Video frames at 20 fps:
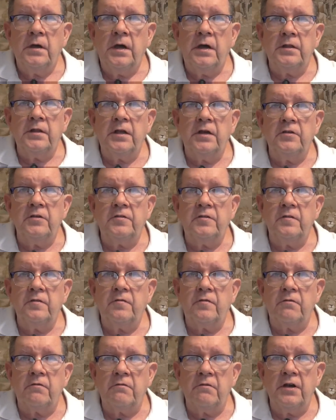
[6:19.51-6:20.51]
And those
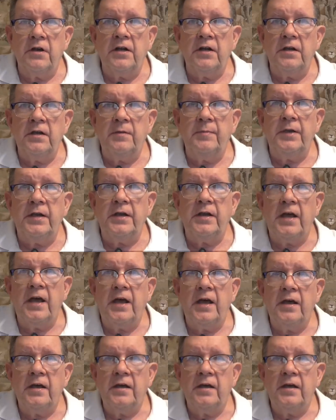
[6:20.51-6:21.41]
who've really been